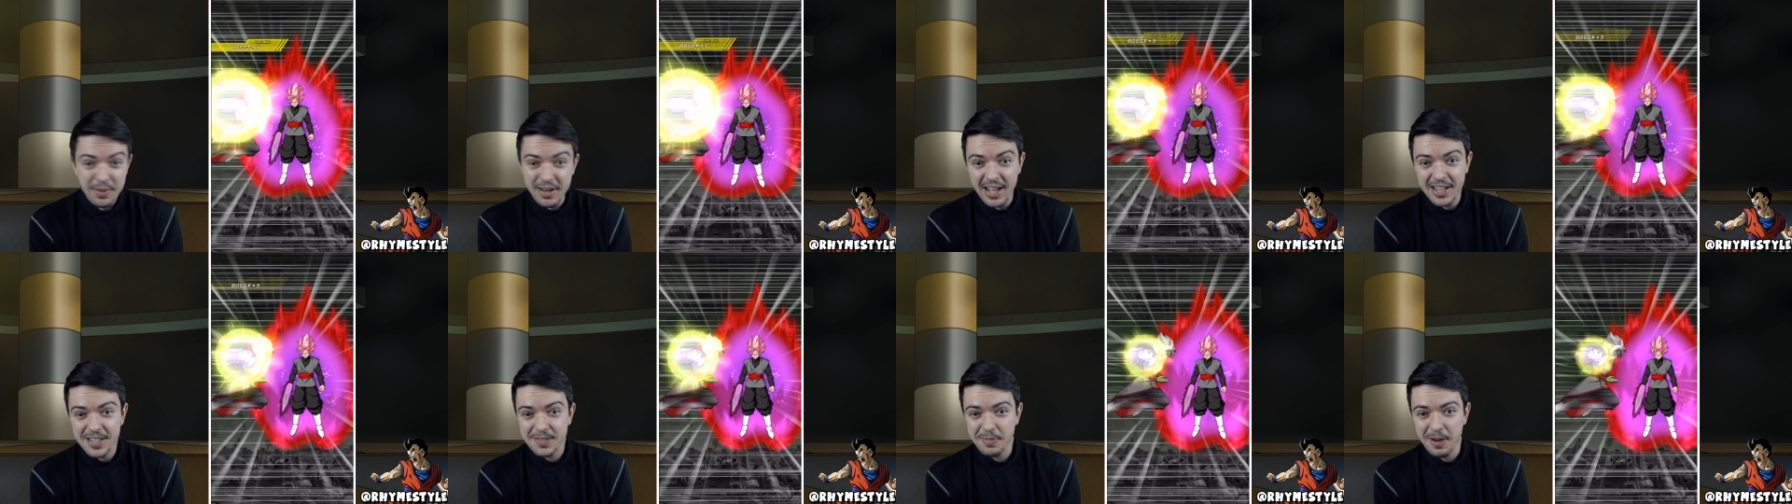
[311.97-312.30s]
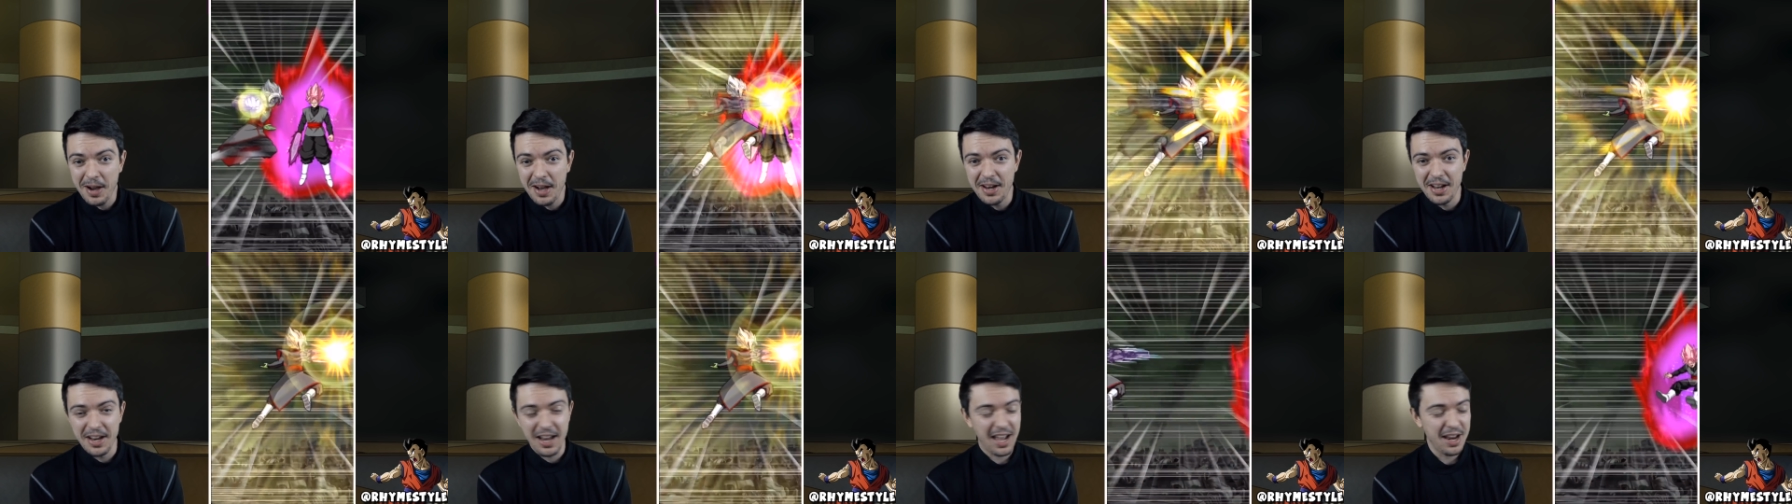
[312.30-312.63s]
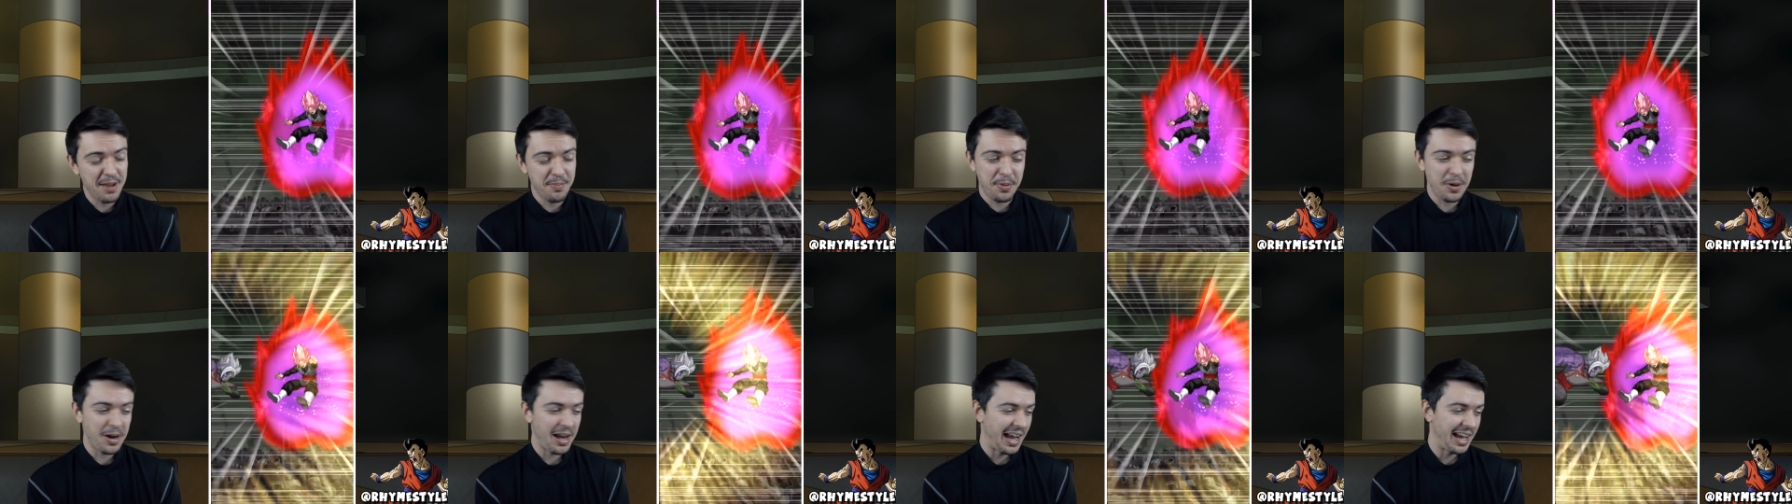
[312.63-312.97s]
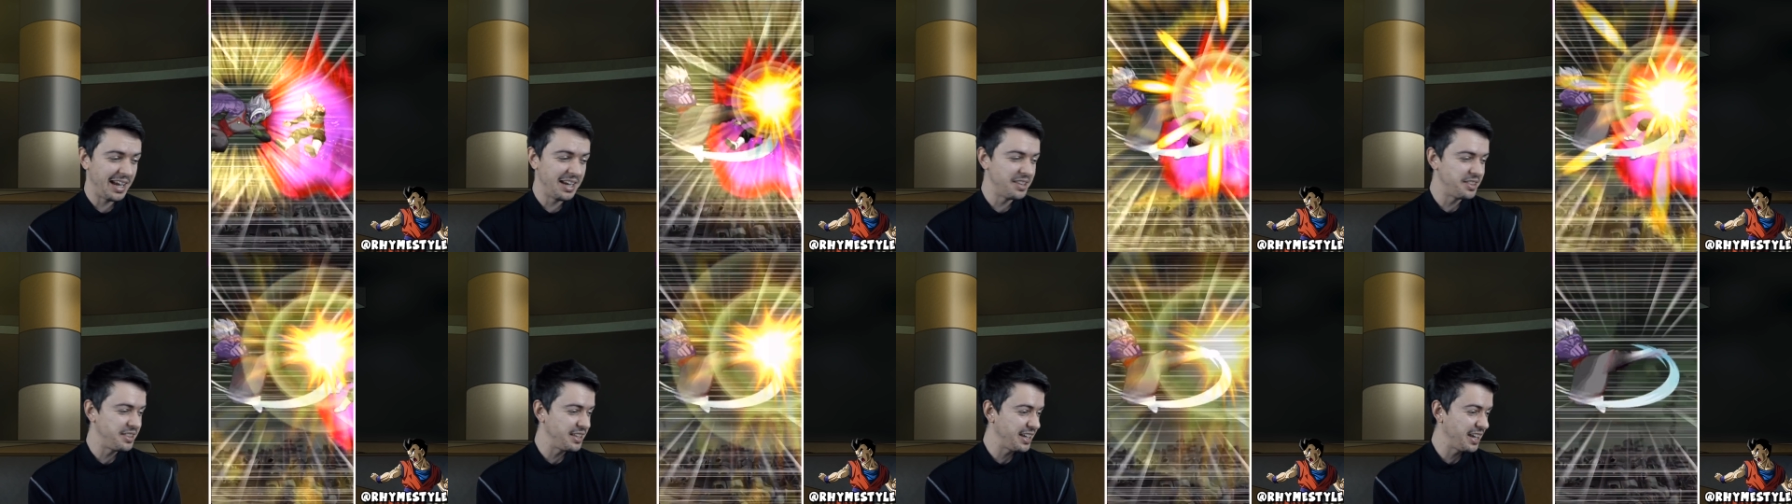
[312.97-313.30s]
but that's about it. I didn't put
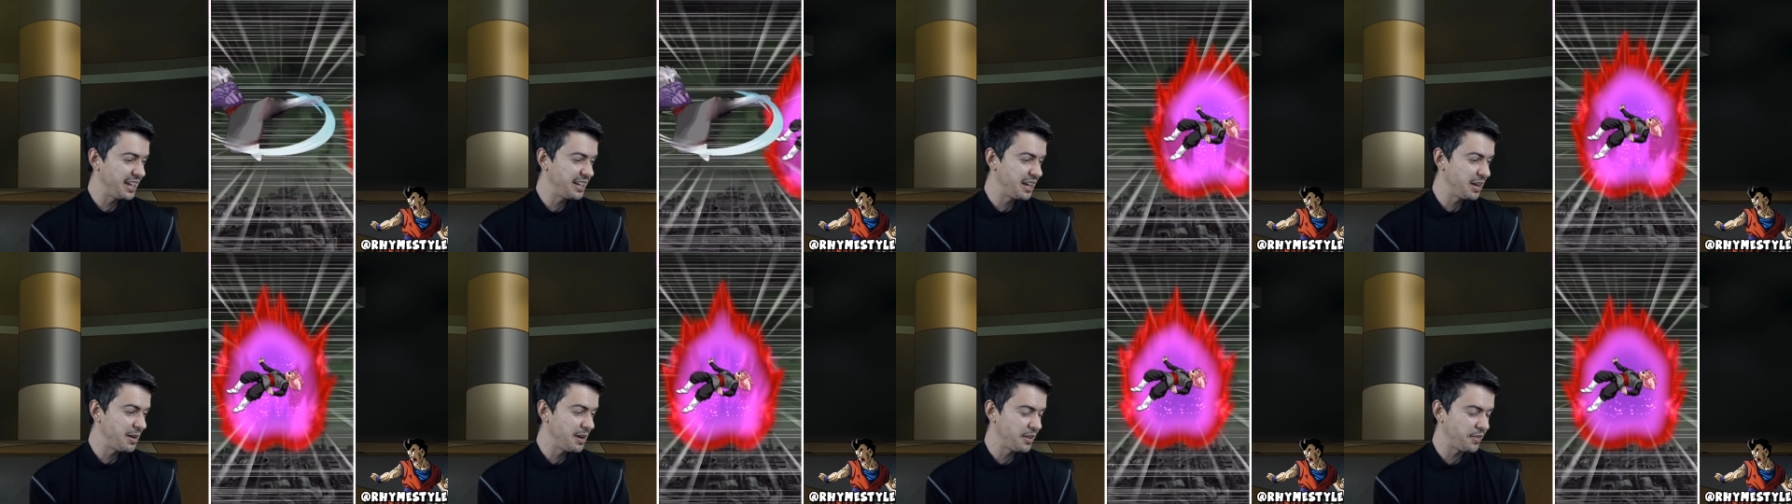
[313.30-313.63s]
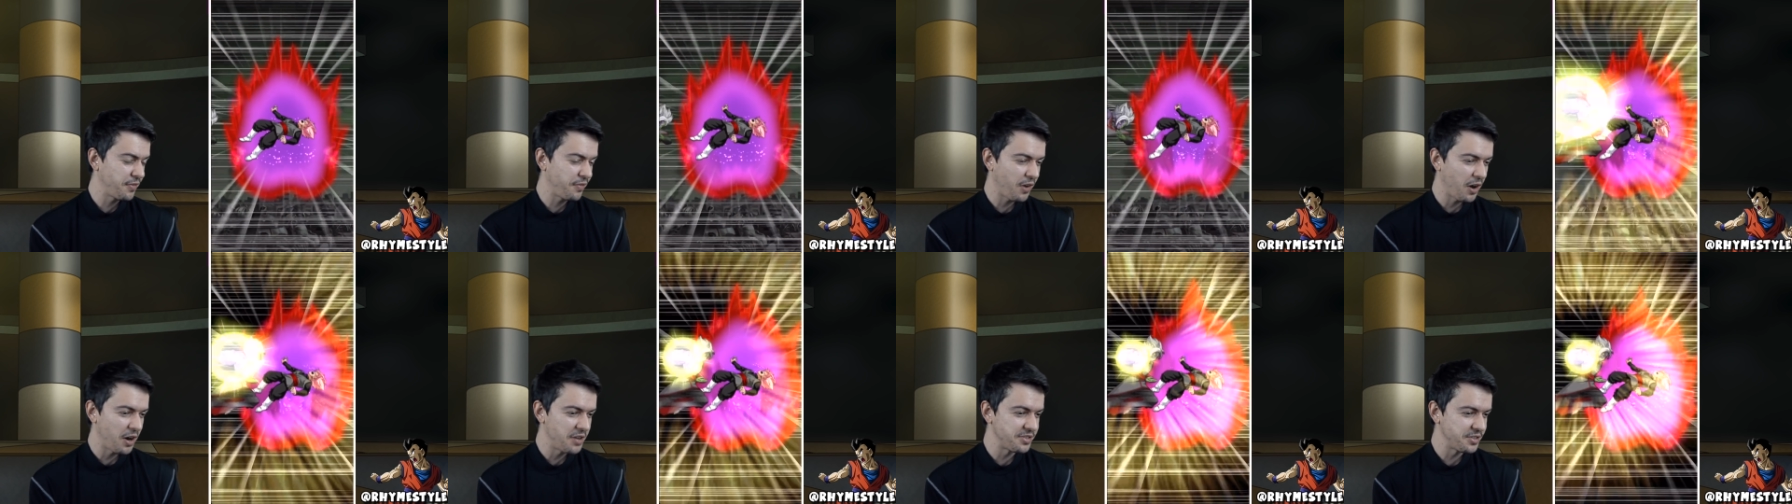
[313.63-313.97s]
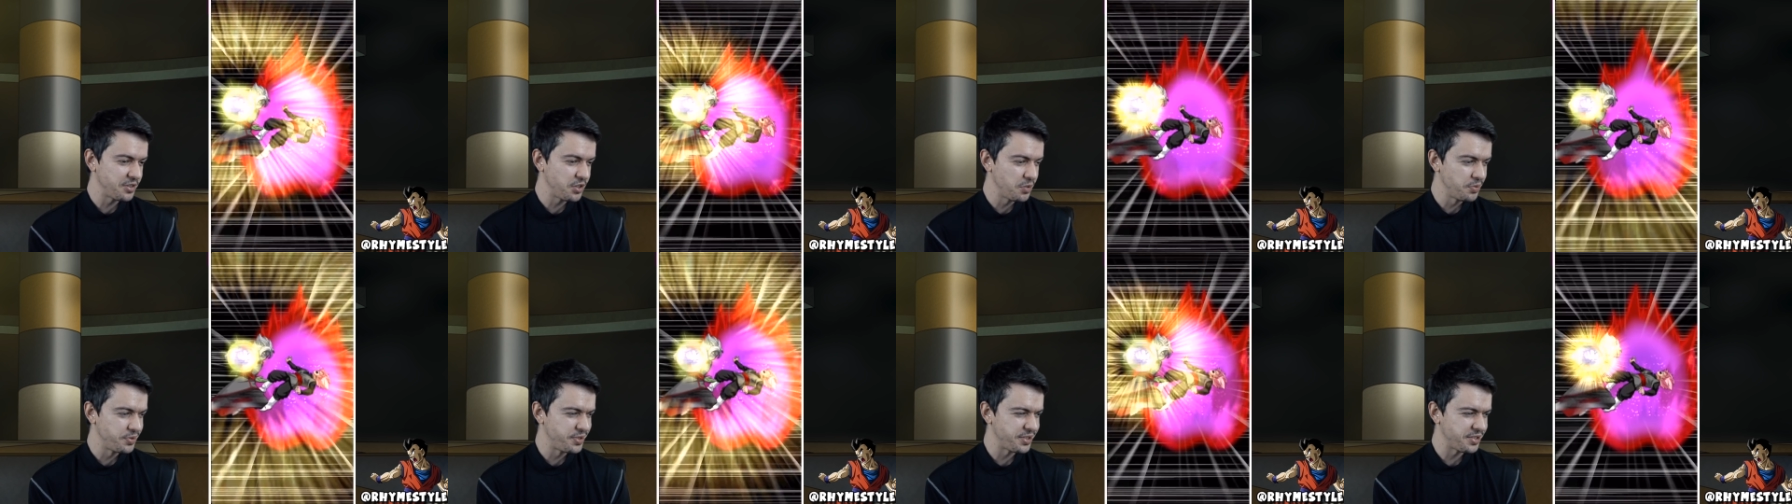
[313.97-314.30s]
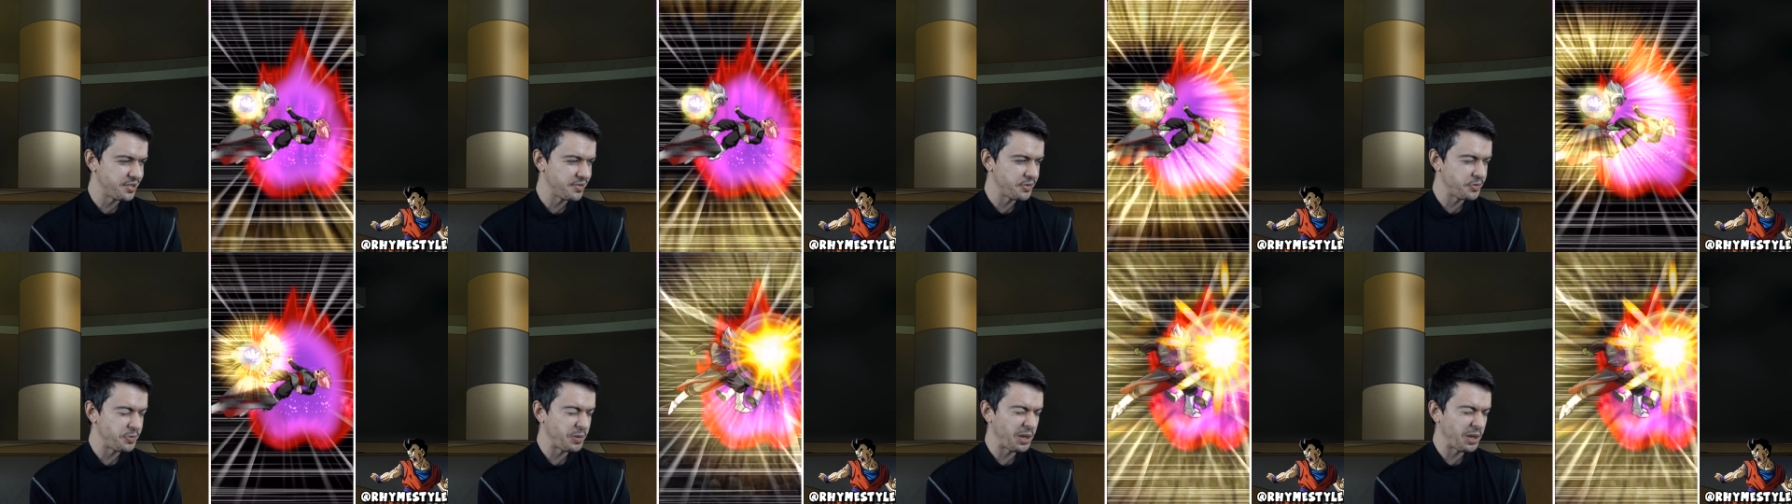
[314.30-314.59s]
anything in there as far as the dupe system. is